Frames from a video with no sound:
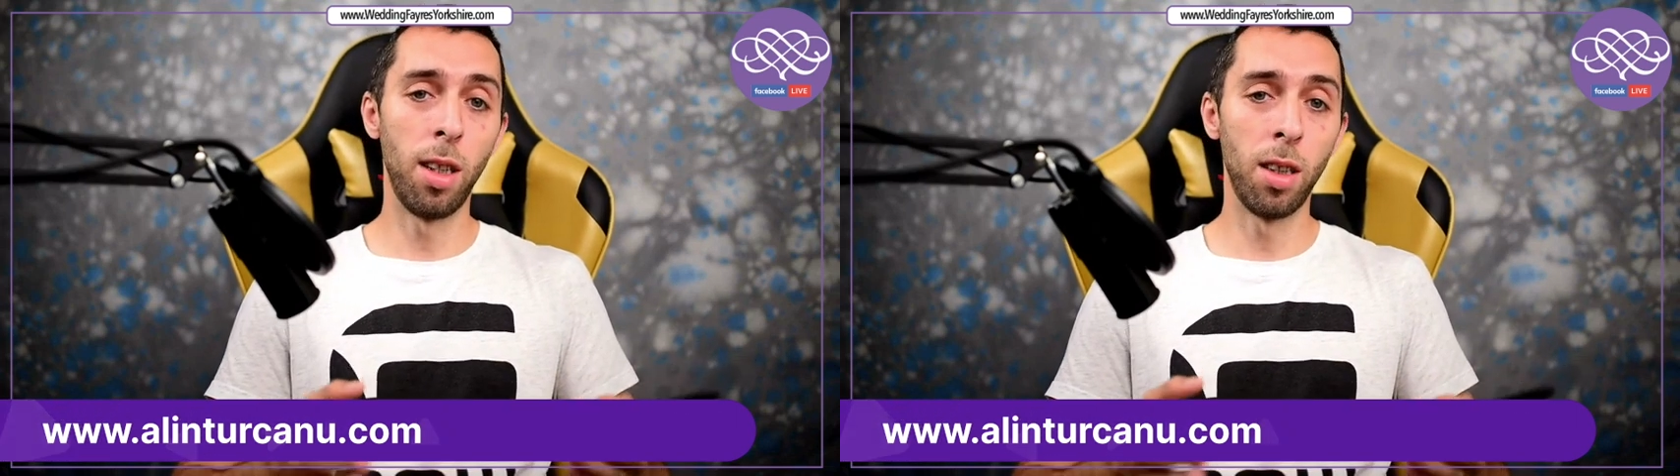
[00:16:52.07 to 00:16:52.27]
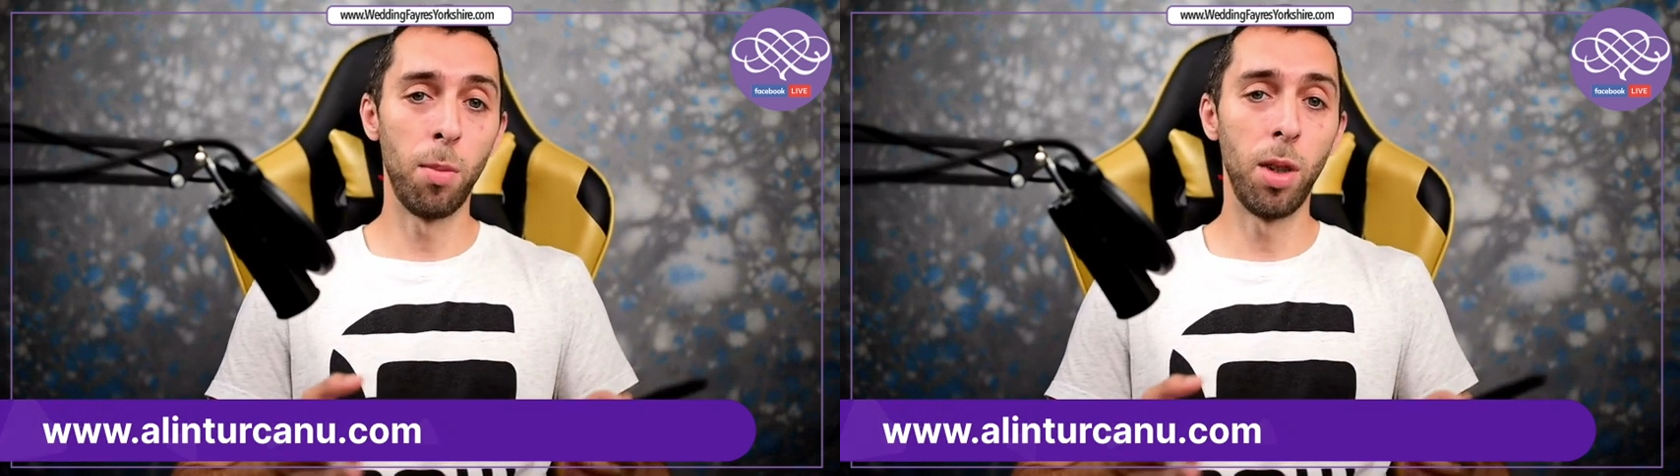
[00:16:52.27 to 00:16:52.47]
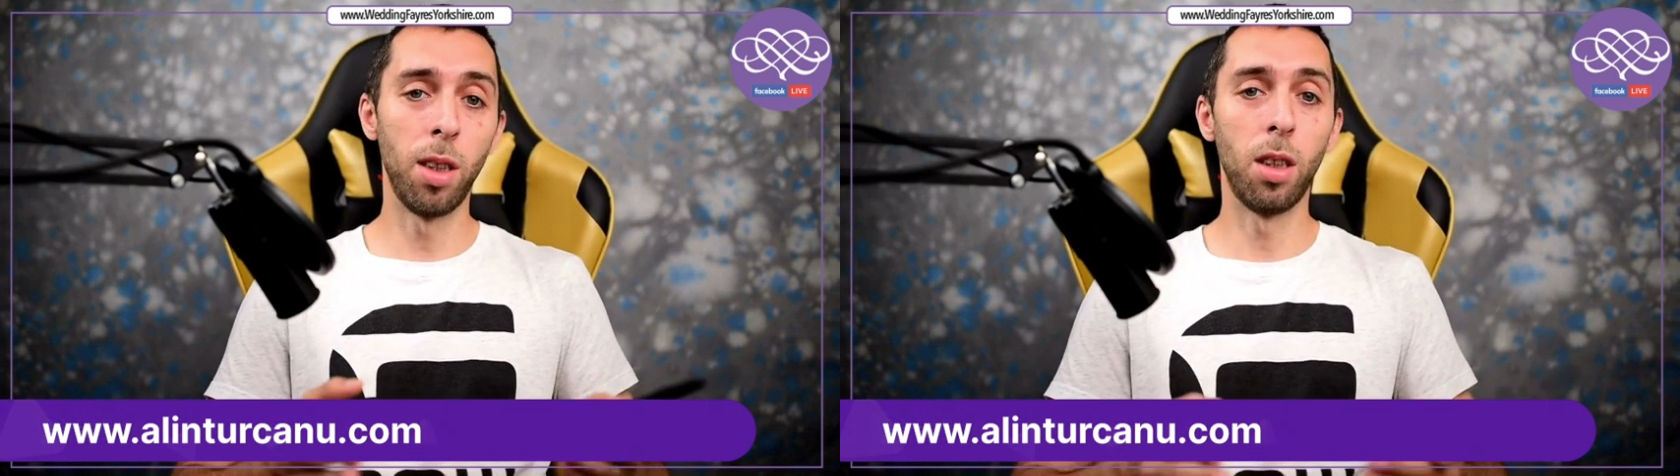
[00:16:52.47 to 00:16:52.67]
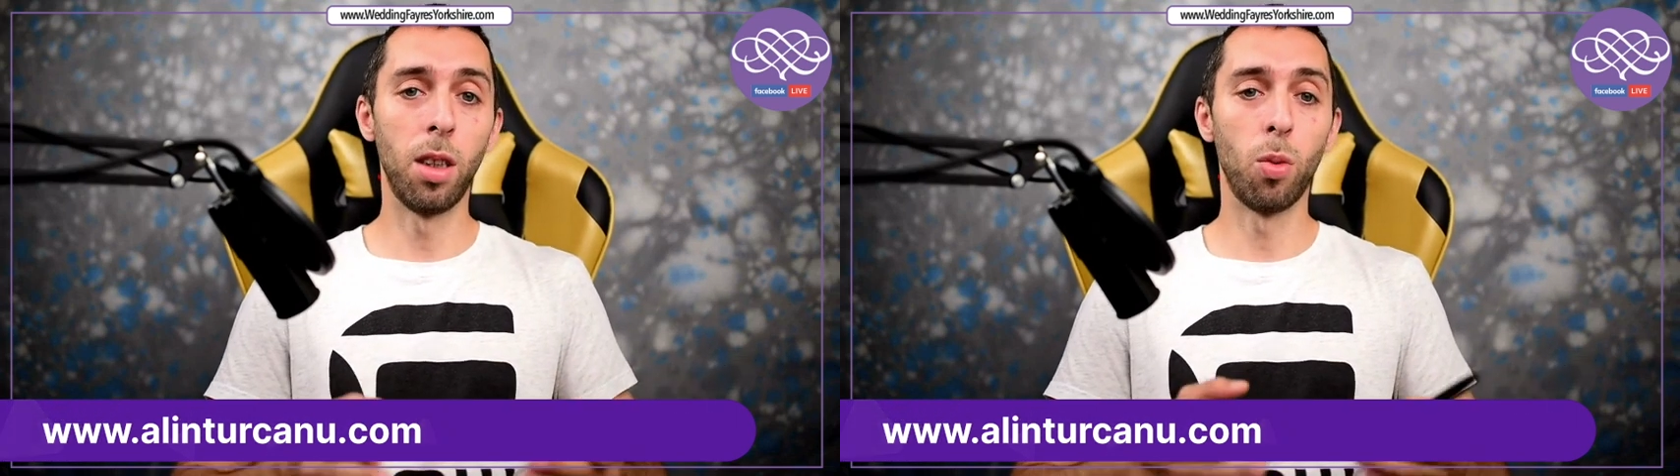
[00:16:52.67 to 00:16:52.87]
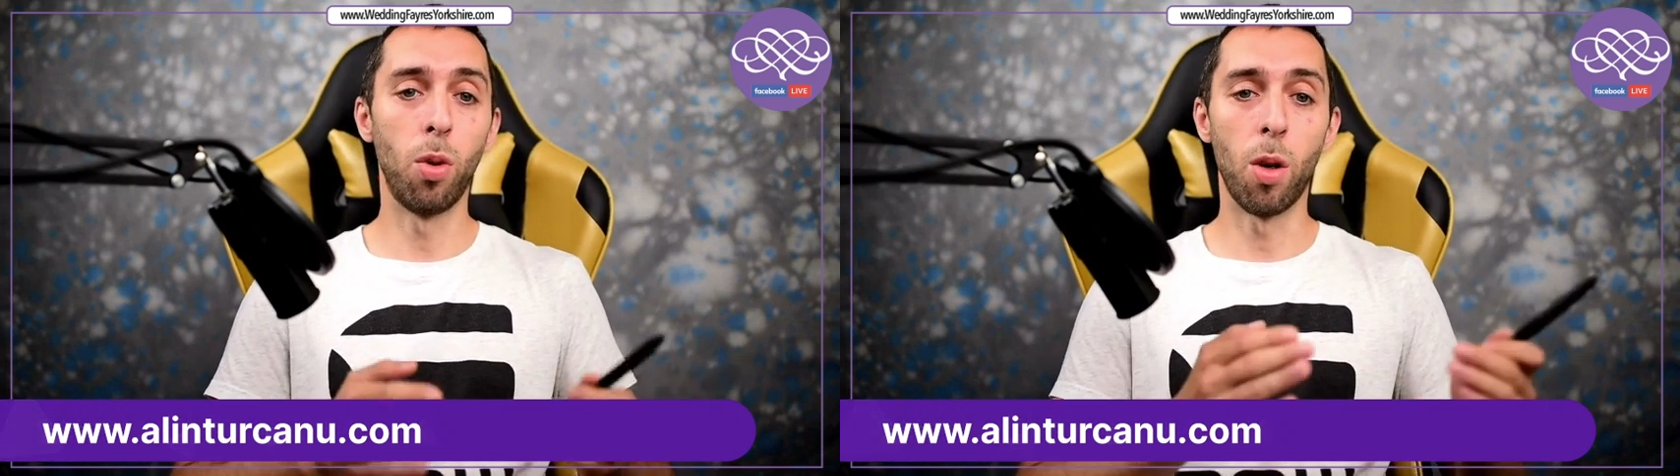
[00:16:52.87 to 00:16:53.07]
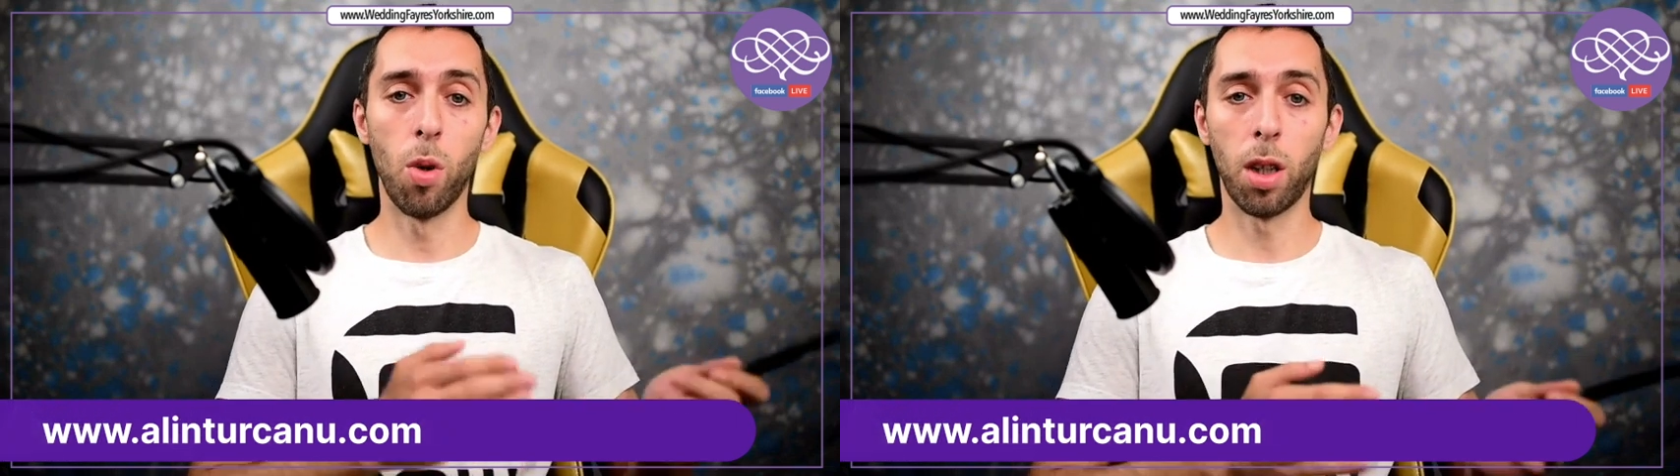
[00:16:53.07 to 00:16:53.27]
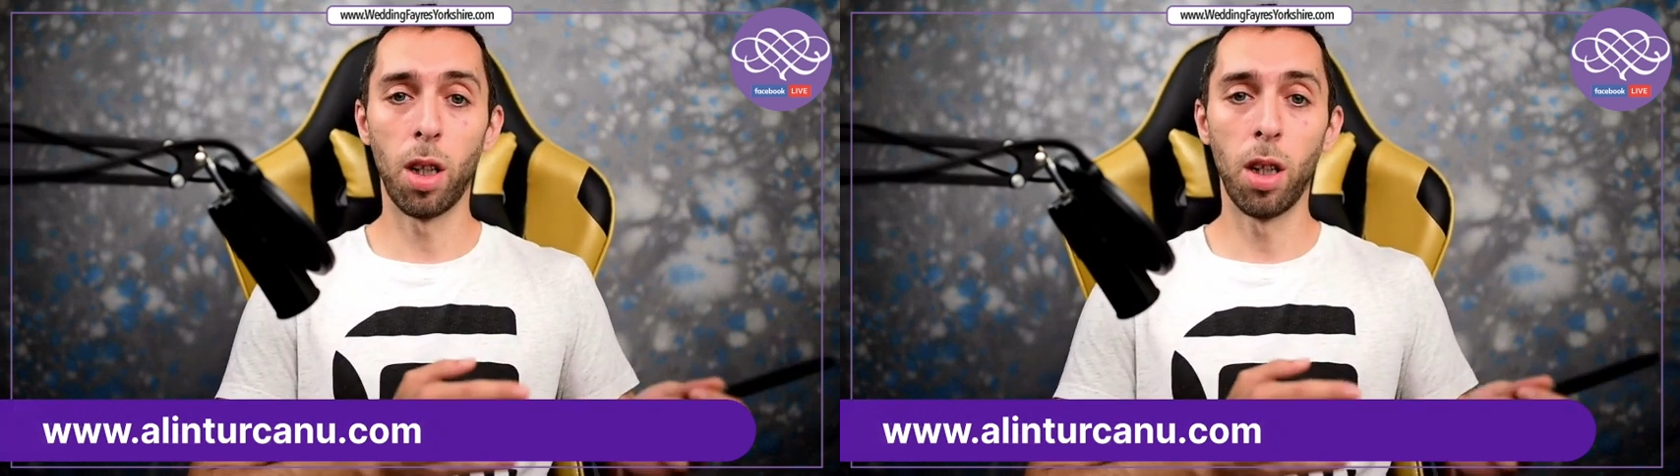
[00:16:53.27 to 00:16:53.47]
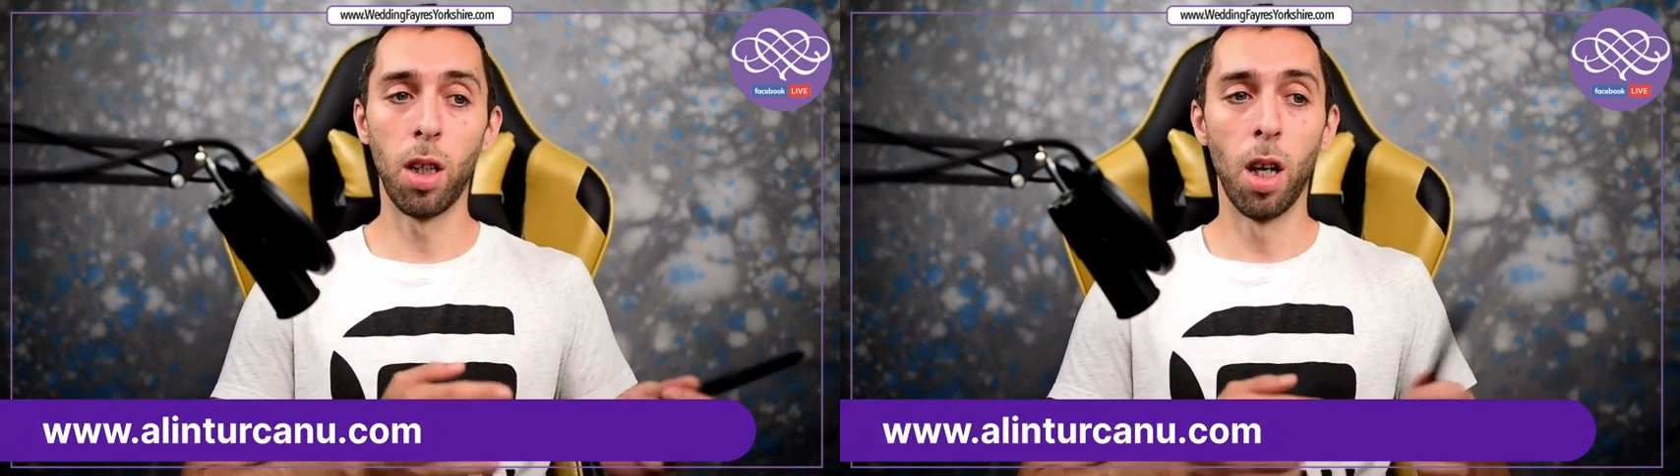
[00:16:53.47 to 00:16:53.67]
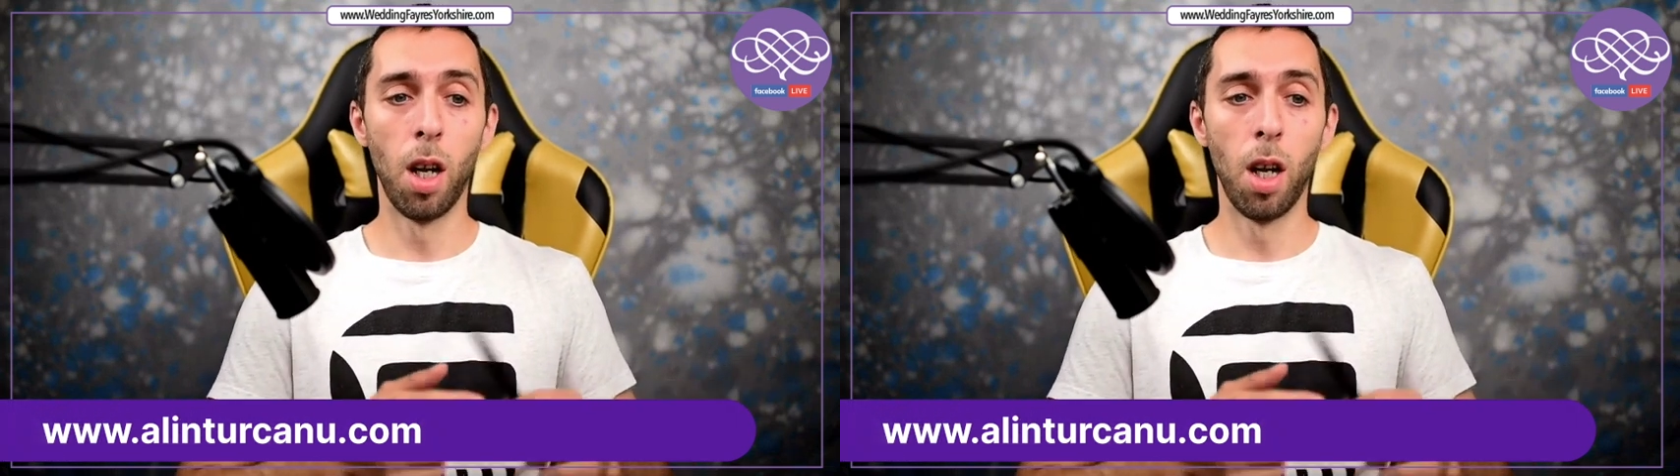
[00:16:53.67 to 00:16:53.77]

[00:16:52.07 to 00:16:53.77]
the business we are working